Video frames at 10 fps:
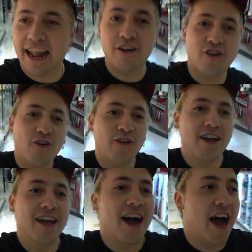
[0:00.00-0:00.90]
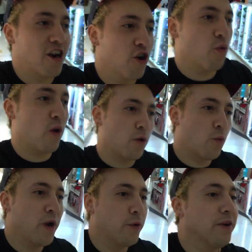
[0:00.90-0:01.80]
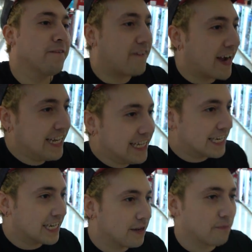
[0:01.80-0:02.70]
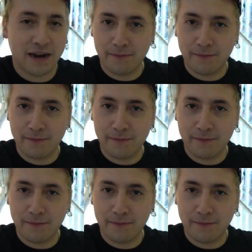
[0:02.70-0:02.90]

I don't know. I don't know what we will find, but I'm